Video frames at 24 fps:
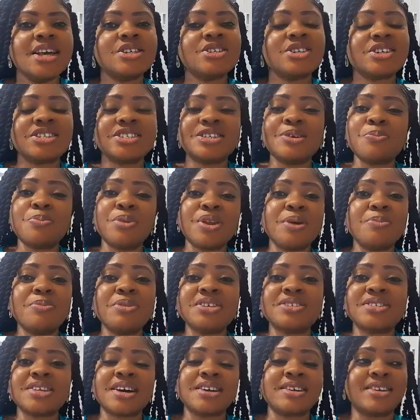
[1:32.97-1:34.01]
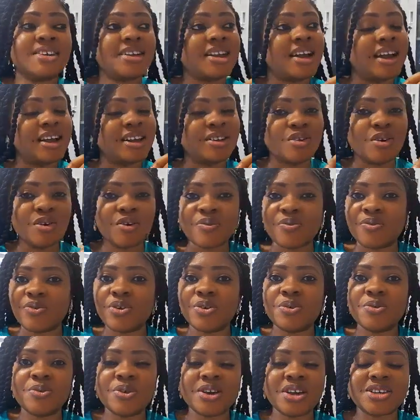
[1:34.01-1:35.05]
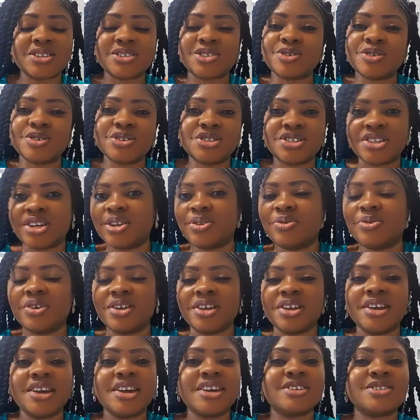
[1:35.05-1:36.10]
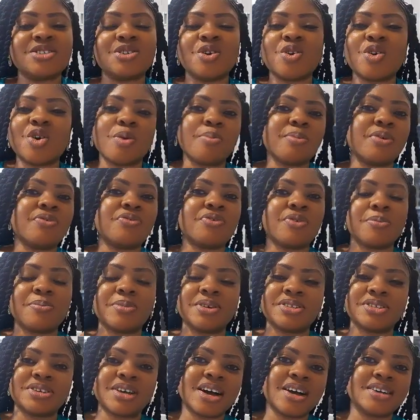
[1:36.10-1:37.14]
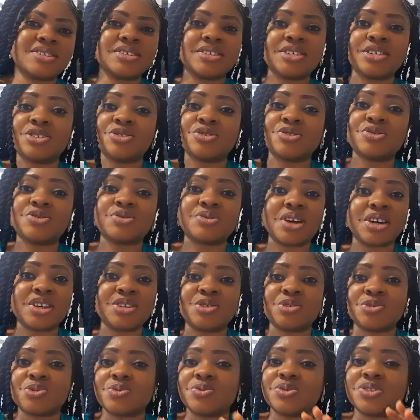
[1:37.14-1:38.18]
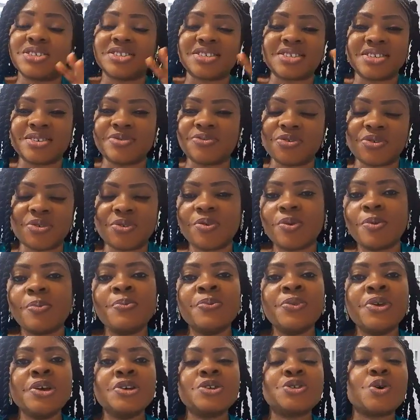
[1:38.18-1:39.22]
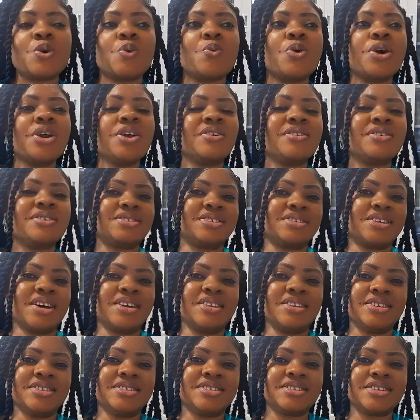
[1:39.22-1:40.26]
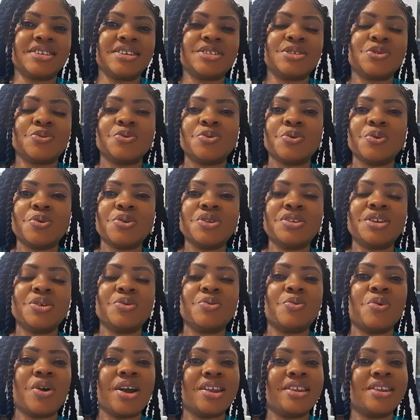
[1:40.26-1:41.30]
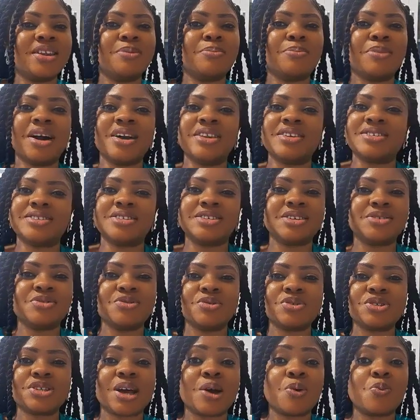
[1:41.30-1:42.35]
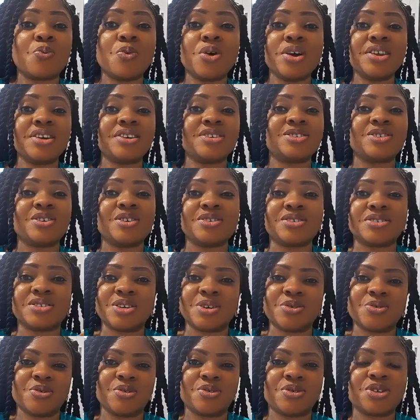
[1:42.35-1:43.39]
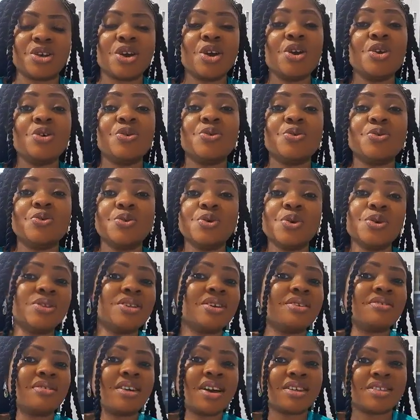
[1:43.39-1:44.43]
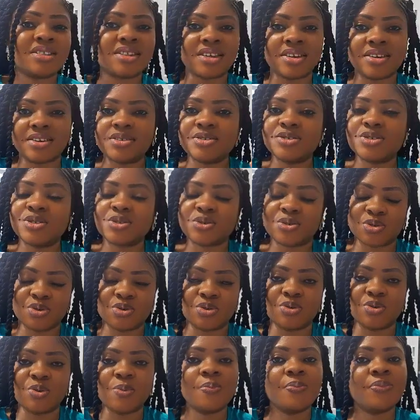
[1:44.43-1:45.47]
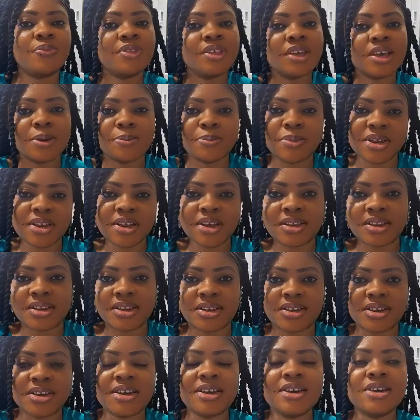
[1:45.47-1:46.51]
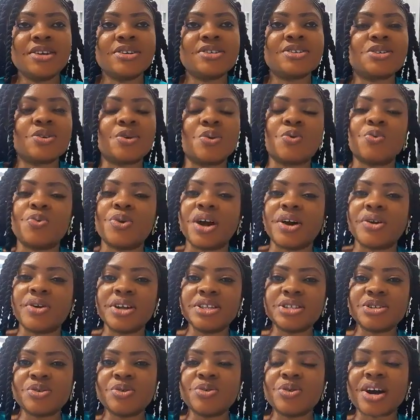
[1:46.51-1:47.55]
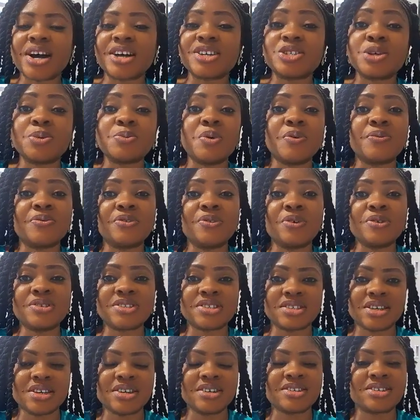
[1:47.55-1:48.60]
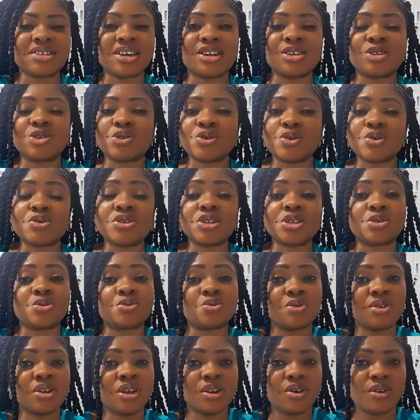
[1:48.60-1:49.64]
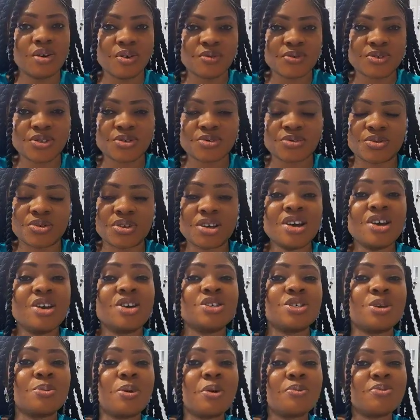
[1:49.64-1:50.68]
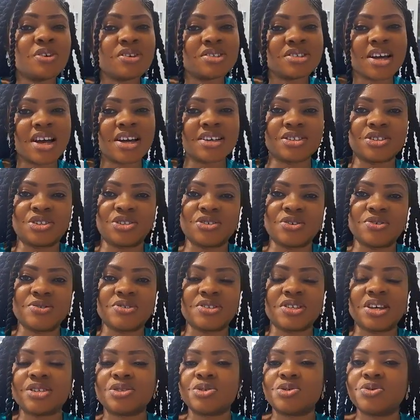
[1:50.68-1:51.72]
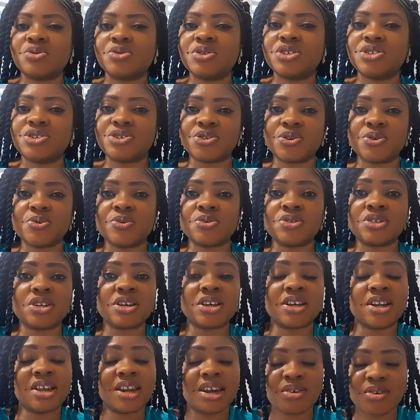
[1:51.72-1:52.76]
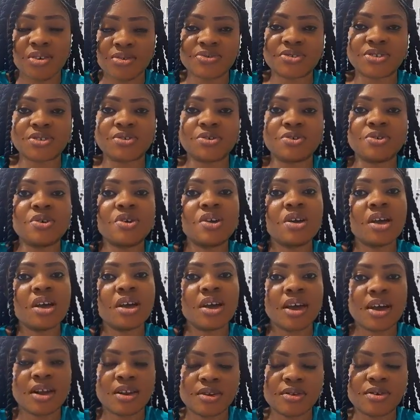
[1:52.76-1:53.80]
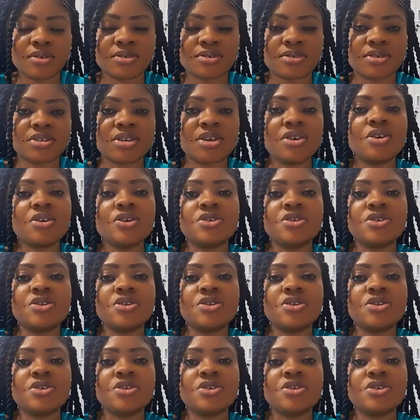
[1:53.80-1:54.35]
So it simply means that the I love you is not genuine. It's not coming from his heart. He's just trying to deceive you. So when you understand these things, you know when the man is serious and when he's not serious, you know the right thing to do immediately. So we are going to look at some of those things that shows he truly loves you. Some of those actions that truly shows he loves you a lot.